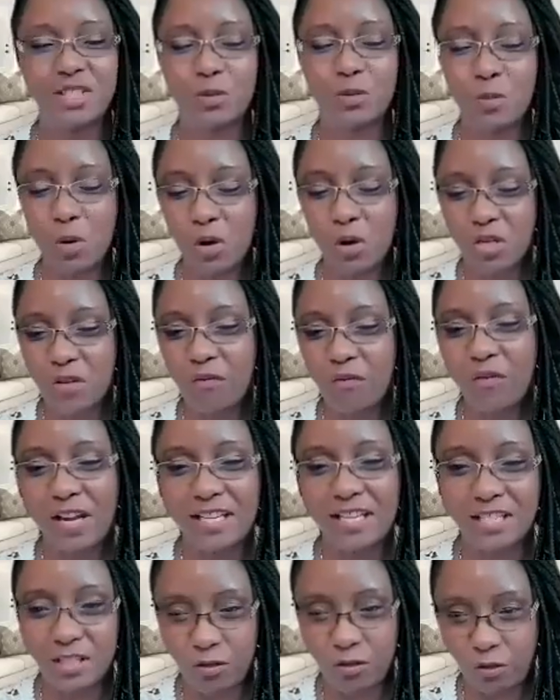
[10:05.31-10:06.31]
So more of the
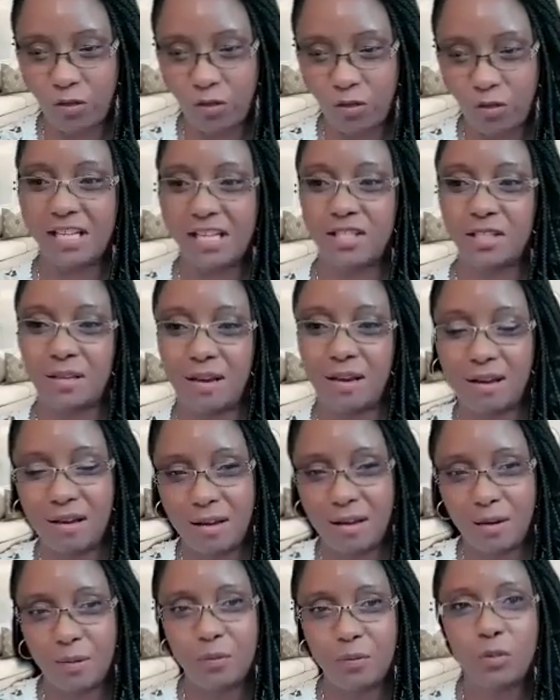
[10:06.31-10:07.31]
face-to-face,
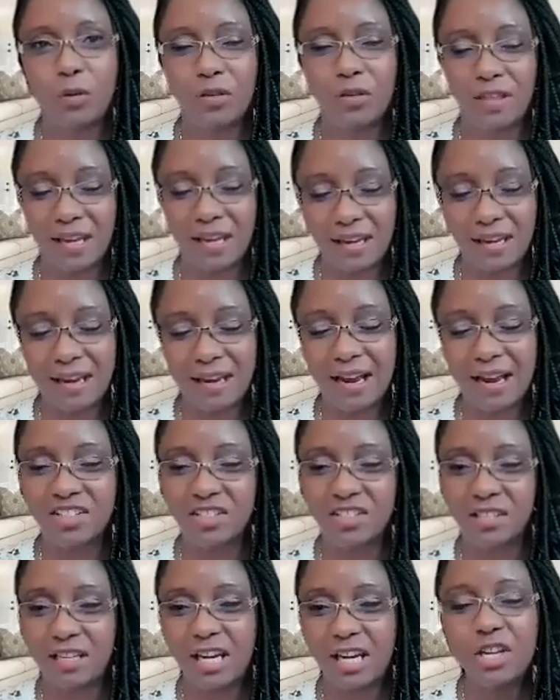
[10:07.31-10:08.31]
where they can
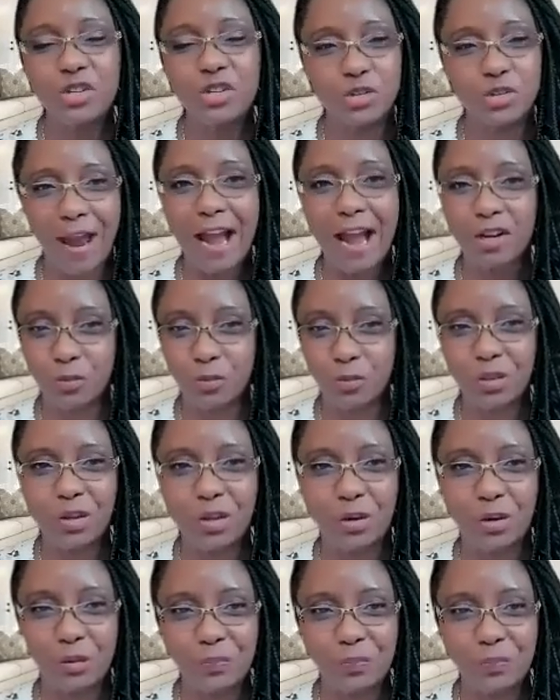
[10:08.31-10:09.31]
actually interact
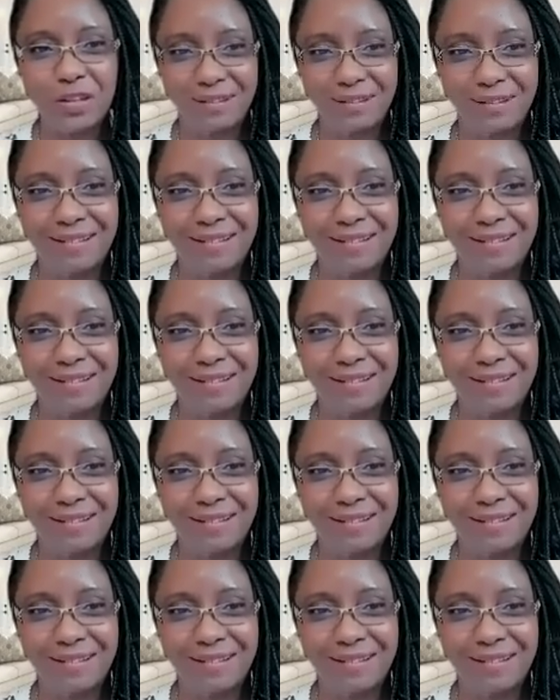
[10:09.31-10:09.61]
with you.